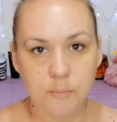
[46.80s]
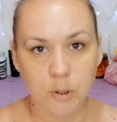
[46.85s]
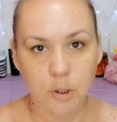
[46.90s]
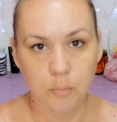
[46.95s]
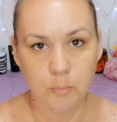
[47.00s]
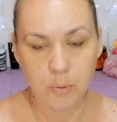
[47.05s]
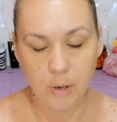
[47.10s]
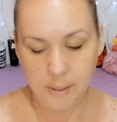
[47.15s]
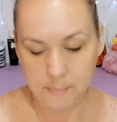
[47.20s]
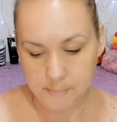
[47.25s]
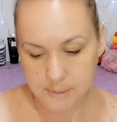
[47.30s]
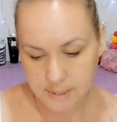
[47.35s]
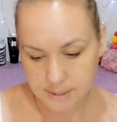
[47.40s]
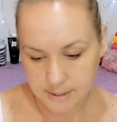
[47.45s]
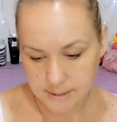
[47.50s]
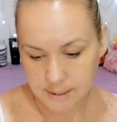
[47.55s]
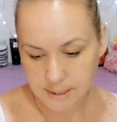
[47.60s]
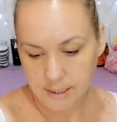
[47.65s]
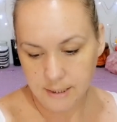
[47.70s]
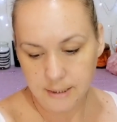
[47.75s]
I'm going to prime my
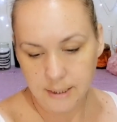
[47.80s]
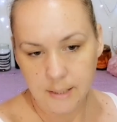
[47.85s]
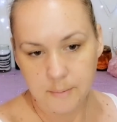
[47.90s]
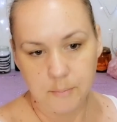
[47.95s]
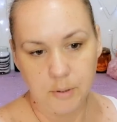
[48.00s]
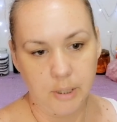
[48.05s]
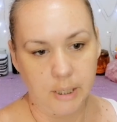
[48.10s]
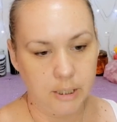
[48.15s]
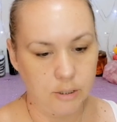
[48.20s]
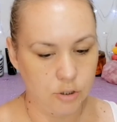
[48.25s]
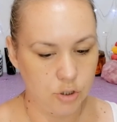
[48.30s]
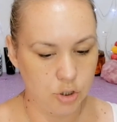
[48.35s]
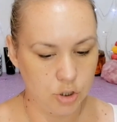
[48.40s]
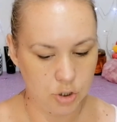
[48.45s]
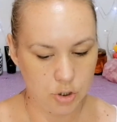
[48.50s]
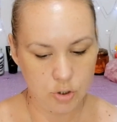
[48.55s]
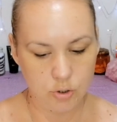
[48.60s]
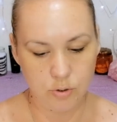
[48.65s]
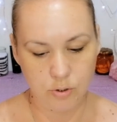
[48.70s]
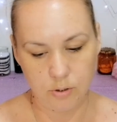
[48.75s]
skin. I'm going
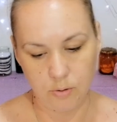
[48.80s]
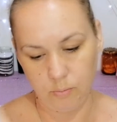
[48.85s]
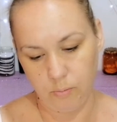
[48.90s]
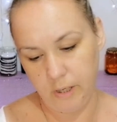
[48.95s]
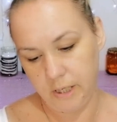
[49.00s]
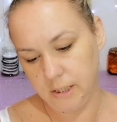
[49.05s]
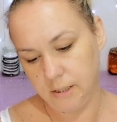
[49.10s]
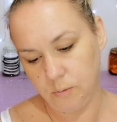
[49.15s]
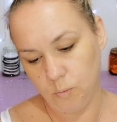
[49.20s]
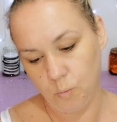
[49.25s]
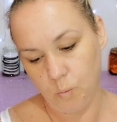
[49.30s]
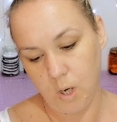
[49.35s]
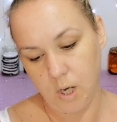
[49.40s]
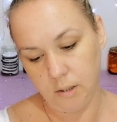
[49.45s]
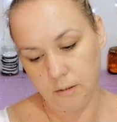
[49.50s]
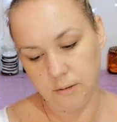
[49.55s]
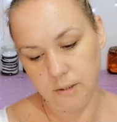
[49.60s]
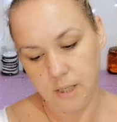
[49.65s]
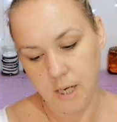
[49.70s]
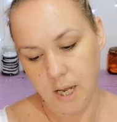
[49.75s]
to use the Wet n
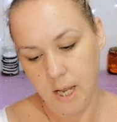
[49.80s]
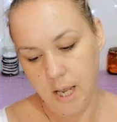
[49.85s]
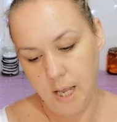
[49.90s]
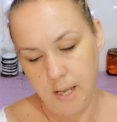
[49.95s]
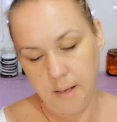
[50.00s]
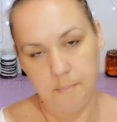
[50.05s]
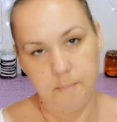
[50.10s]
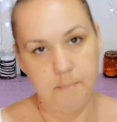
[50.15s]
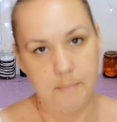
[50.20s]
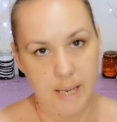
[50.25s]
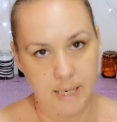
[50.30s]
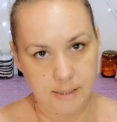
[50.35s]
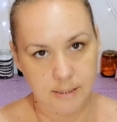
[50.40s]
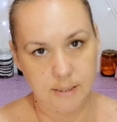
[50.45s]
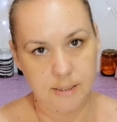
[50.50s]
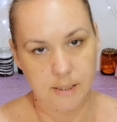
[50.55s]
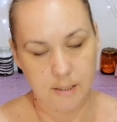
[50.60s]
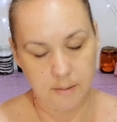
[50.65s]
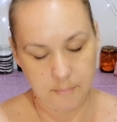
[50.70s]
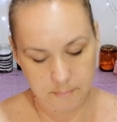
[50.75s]
Wild
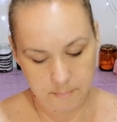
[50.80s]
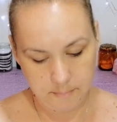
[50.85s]
Matte